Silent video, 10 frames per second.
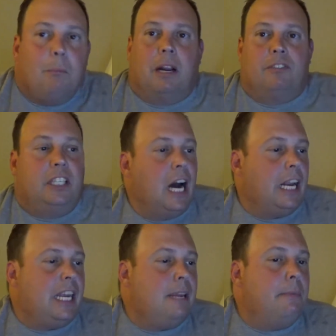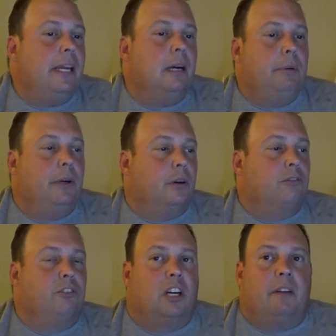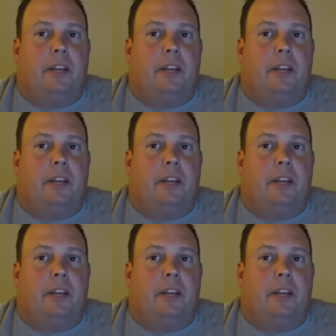But I've got eBay up here in front